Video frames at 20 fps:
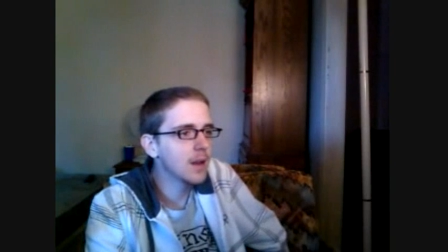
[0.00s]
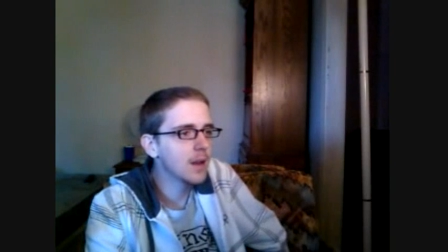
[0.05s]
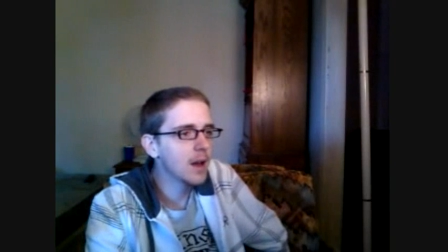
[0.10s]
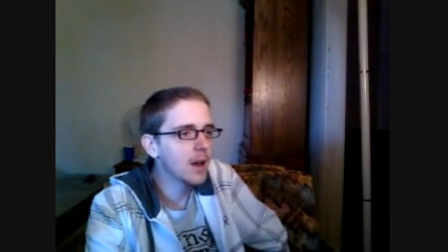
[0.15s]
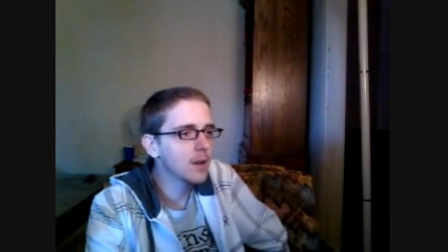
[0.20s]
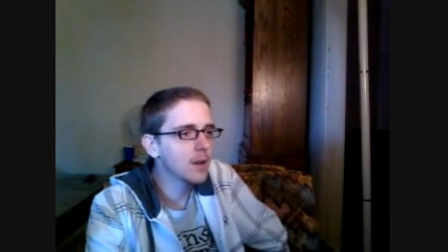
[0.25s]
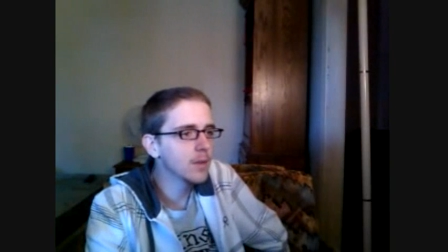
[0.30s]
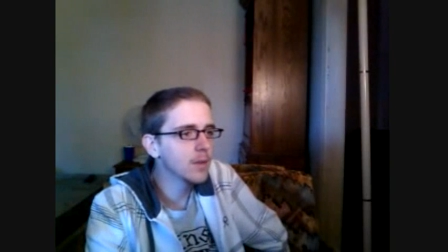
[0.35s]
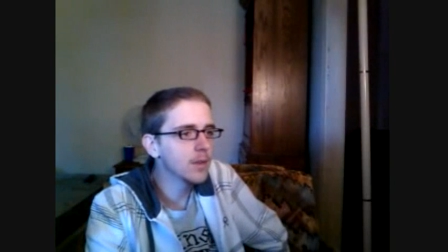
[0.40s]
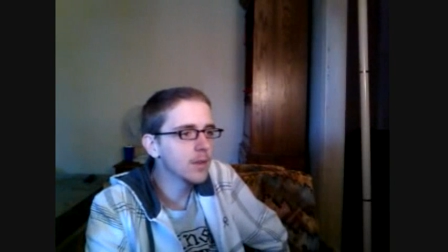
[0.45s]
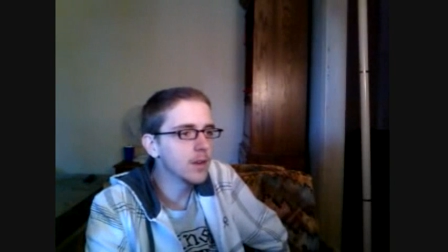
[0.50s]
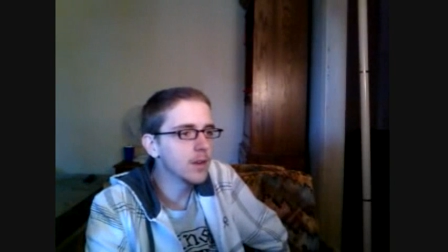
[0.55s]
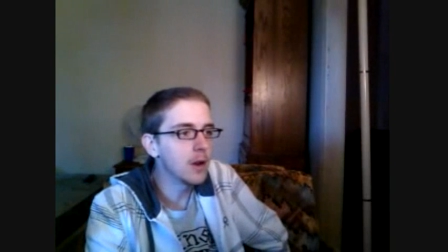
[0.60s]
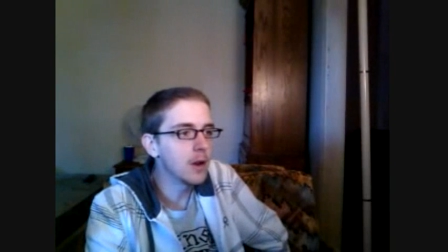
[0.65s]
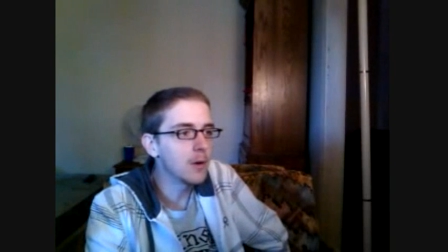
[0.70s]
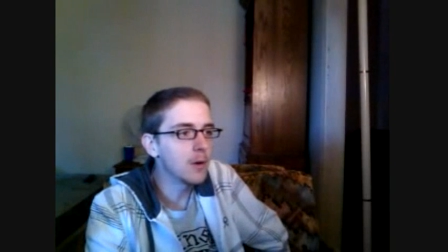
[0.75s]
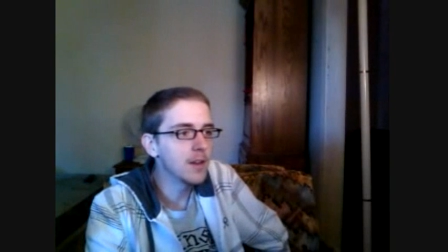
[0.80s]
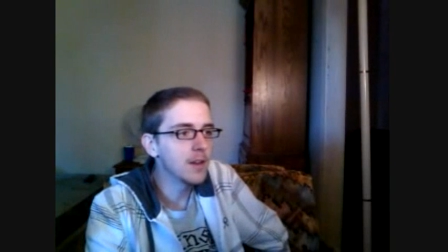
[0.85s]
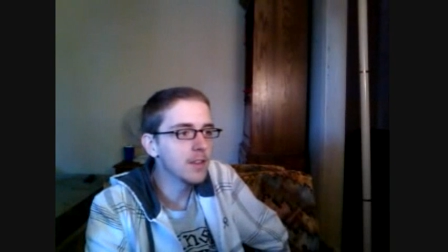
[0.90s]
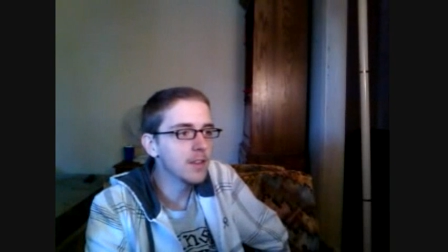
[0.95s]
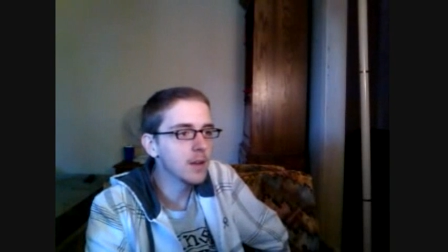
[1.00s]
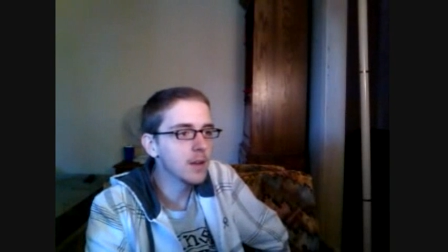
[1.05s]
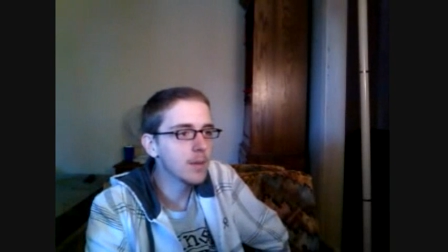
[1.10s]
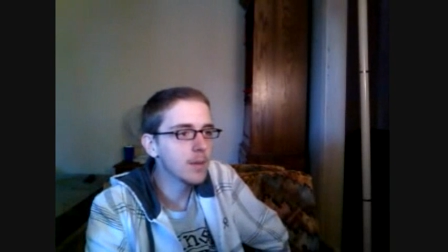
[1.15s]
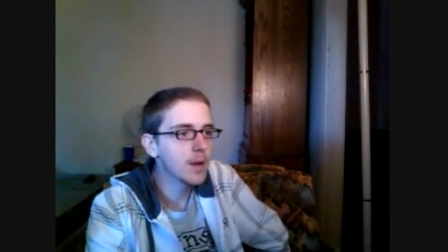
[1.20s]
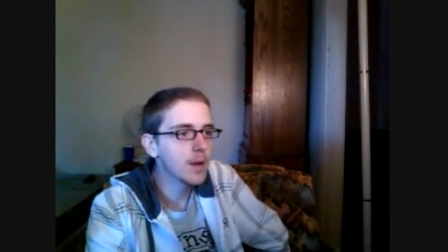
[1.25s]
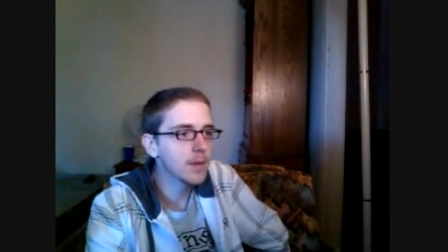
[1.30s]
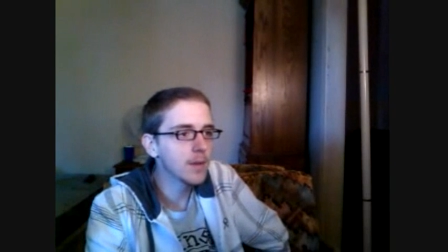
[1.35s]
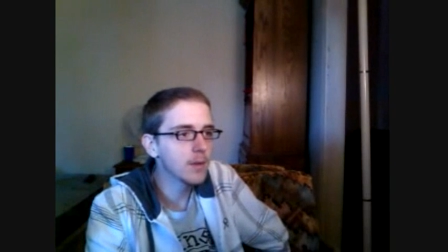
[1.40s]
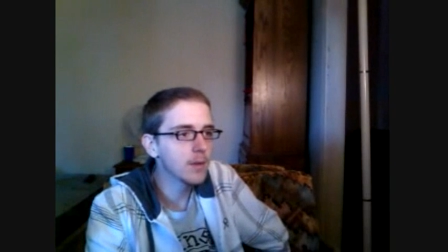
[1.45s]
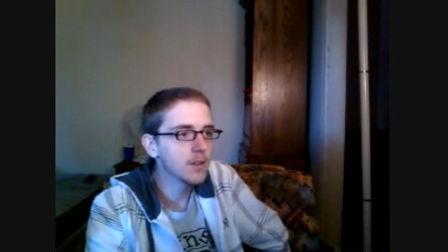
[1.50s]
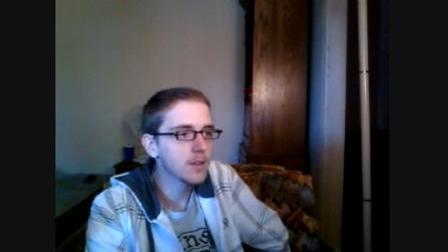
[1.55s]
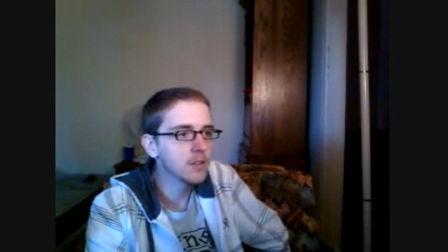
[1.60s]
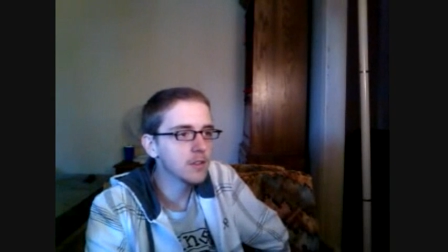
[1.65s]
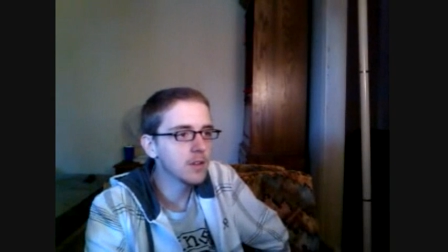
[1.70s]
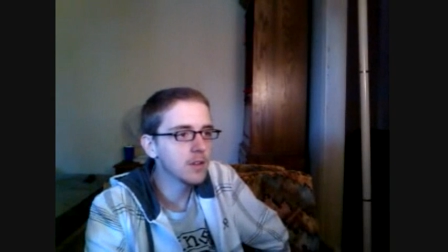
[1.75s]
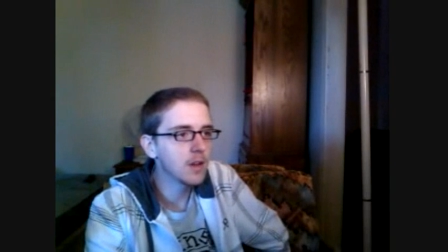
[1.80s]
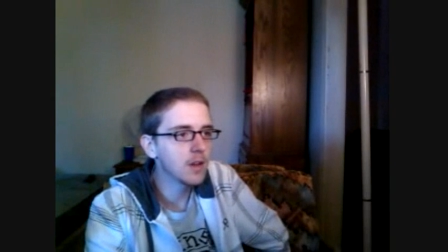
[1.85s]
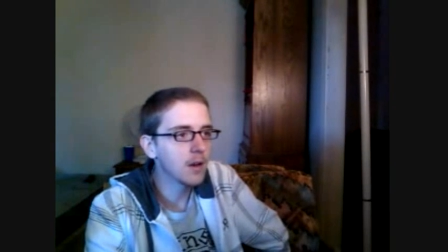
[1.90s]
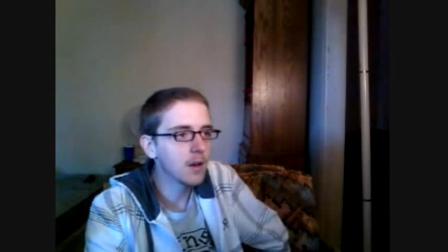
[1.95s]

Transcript: I don't really know anything about their religion.